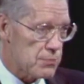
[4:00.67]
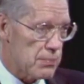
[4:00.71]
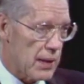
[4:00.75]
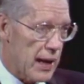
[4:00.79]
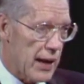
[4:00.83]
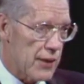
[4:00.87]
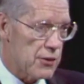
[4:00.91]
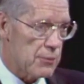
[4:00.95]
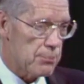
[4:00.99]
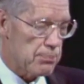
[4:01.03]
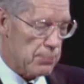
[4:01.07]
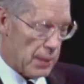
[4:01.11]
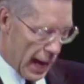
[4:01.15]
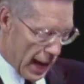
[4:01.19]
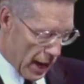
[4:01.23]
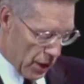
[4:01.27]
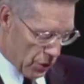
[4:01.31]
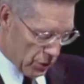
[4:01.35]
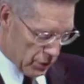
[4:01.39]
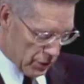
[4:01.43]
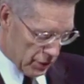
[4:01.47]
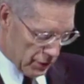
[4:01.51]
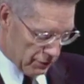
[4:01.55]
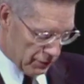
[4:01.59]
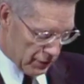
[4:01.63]
by the
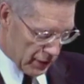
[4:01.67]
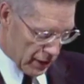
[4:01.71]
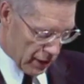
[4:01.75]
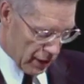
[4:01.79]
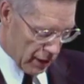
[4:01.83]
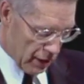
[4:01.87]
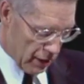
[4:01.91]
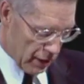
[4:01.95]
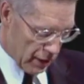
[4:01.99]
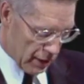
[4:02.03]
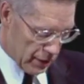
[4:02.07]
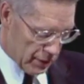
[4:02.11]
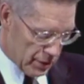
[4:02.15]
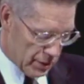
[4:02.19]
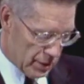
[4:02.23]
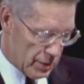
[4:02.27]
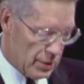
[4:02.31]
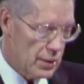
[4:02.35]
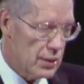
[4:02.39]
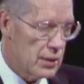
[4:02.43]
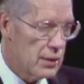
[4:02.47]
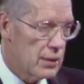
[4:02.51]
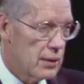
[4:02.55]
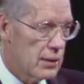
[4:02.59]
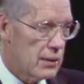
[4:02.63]
power of God,
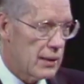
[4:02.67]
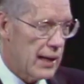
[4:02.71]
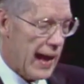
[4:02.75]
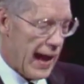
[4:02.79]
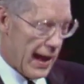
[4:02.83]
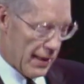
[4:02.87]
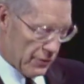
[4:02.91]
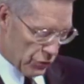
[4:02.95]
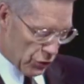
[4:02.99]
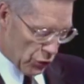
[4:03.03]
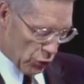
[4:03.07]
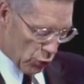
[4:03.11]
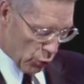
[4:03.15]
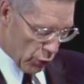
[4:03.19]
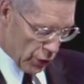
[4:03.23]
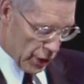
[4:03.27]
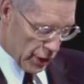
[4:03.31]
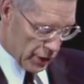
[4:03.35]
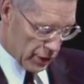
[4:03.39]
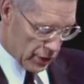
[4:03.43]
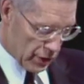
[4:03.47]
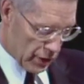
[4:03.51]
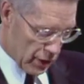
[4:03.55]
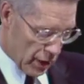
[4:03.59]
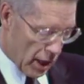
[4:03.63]
and the
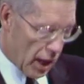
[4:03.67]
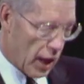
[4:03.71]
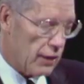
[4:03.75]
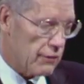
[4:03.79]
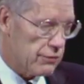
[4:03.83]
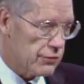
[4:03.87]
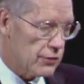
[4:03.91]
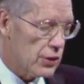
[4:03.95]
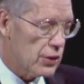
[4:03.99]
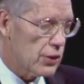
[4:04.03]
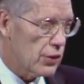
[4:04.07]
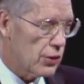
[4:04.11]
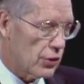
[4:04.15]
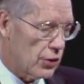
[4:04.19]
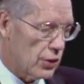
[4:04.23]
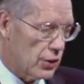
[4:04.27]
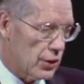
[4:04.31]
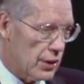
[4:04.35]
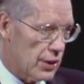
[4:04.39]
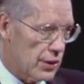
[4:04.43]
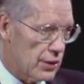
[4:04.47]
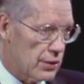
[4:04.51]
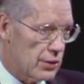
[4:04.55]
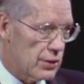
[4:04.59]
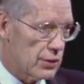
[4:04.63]
work of the
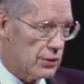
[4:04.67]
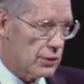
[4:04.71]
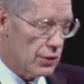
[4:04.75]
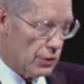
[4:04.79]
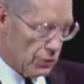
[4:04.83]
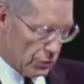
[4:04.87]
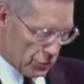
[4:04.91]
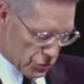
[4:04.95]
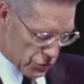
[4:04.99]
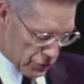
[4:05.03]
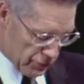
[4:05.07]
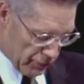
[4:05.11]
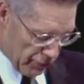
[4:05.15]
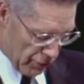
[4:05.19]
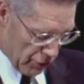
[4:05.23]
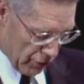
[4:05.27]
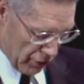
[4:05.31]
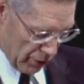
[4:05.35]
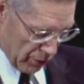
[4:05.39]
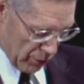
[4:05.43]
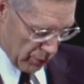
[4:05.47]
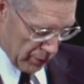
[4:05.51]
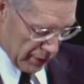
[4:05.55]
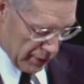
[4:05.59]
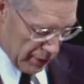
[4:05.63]
Lord goes
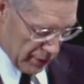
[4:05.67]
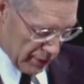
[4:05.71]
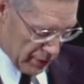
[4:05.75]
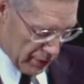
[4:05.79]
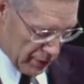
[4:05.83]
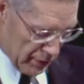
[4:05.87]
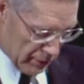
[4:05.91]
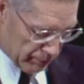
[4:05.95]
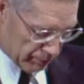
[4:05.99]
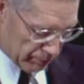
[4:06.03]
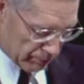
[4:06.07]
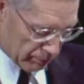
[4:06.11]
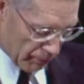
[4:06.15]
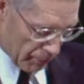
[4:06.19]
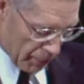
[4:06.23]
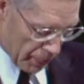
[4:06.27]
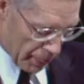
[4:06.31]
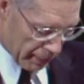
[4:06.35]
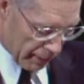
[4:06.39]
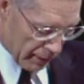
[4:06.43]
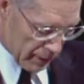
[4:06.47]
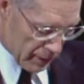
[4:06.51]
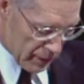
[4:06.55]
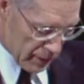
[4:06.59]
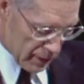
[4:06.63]
forward.
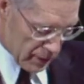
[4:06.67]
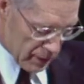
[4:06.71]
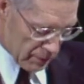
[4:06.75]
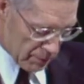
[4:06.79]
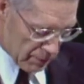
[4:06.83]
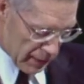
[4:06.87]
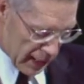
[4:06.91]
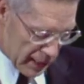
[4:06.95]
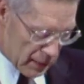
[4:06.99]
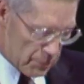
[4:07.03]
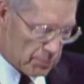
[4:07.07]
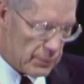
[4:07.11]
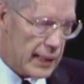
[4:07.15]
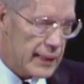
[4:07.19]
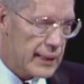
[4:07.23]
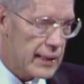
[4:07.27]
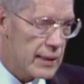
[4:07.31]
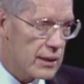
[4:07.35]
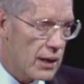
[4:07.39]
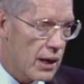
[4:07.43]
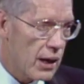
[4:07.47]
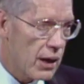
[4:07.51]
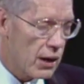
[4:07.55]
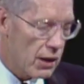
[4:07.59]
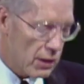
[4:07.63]
But amid it
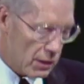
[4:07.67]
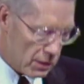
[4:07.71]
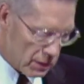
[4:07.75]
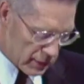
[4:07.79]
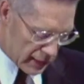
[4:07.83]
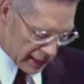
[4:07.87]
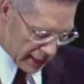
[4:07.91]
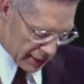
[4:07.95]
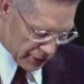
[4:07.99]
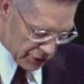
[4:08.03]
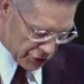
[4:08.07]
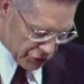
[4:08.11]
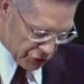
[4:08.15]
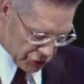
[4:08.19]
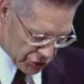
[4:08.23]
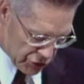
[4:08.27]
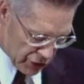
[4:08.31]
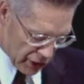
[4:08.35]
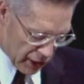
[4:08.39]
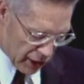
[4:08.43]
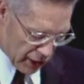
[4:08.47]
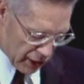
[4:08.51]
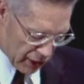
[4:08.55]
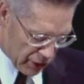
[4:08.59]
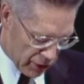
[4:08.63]
all, there is
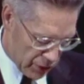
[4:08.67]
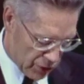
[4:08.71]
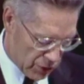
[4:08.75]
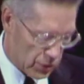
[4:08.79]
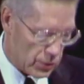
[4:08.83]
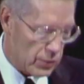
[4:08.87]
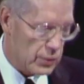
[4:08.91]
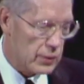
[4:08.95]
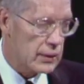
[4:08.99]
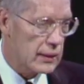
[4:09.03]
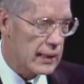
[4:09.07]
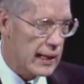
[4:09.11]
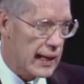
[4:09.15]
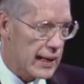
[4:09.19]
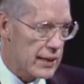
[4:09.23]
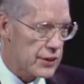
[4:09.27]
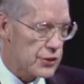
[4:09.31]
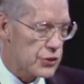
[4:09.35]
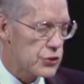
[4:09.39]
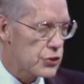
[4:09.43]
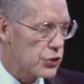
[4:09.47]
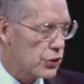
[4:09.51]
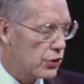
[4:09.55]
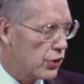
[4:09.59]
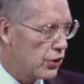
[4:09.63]
sorrow
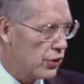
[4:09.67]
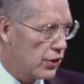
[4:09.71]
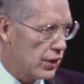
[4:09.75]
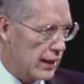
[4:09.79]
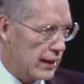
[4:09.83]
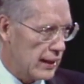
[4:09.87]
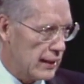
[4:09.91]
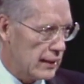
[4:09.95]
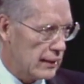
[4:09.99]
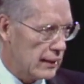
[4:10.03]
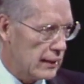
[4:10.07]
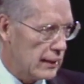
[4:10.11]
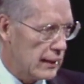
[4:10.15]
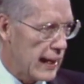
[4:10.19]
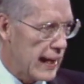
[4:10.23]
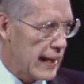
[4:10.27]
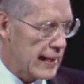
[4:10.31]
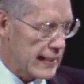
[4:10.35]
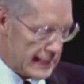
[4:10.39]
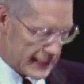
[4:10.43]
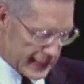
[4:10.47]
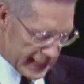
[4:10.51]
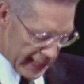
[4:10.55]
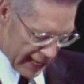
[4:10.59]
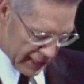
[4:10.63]
and toil
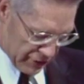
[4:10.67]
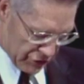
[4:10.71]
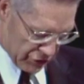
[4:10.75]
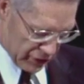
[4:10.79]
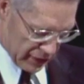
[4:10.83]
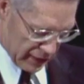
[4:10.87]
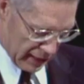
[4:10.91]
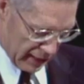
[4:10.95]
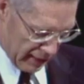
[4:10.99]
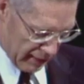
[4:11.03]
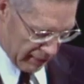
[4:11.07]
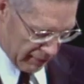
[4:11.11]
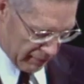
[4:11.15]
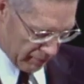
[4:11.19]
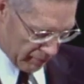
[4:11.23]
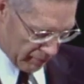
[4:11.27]
and testing.